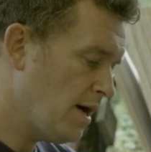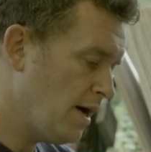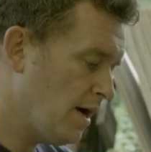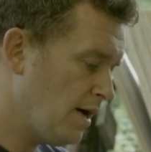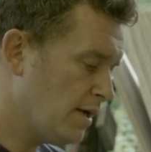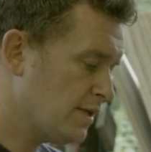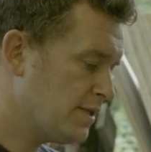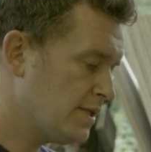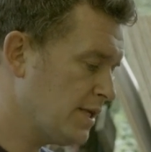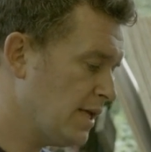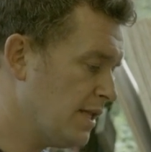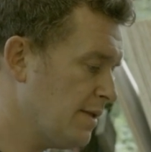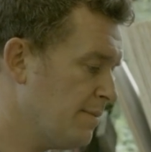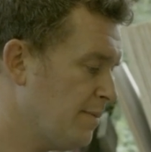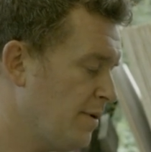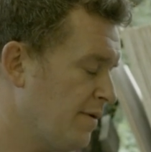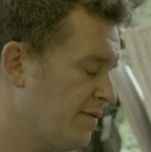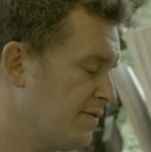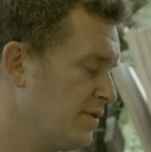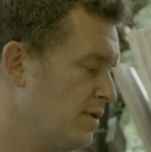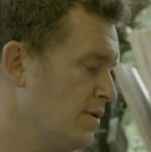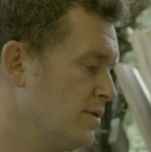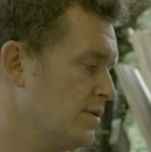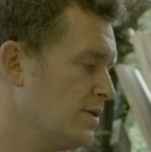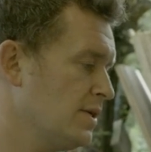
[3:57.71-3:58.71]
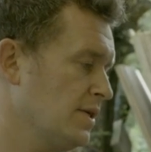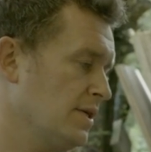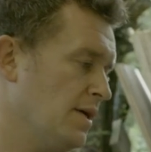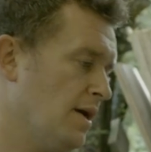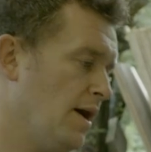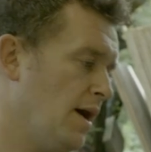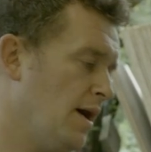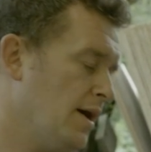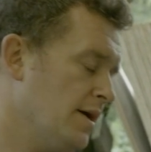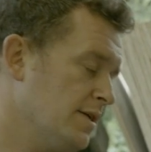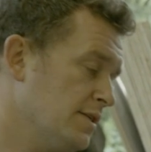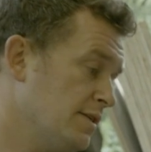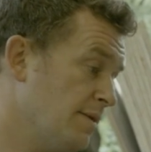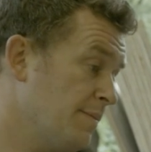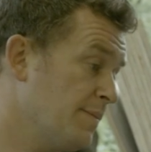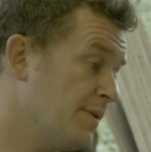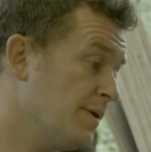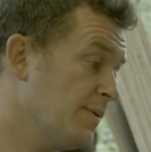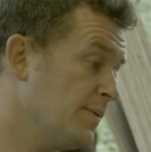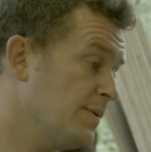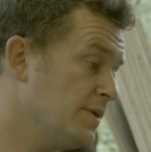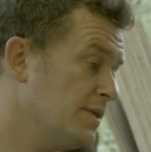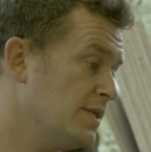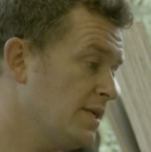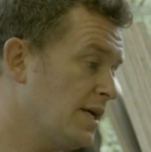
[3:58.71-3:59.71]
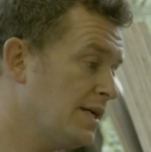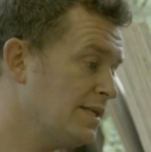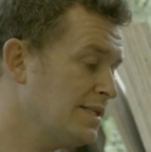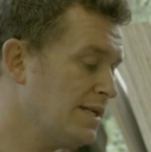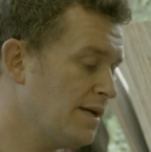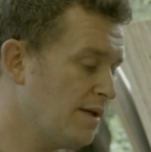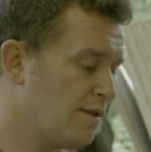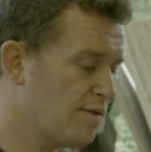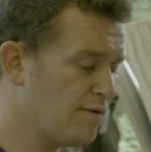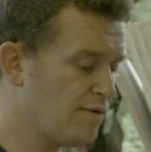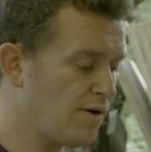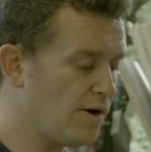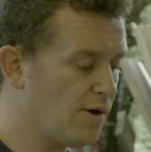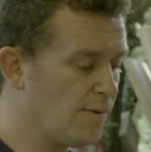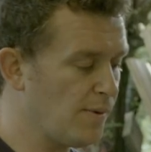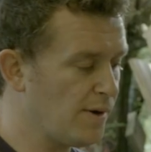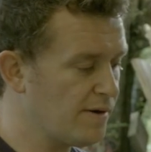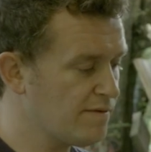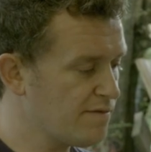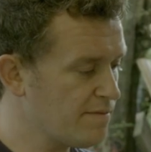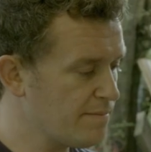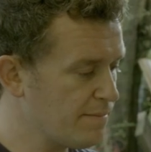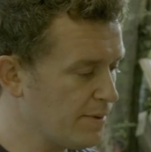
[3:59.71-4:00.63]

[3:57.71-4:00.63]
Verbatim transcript: I'll set them off using uh, something which is actually a throwaway from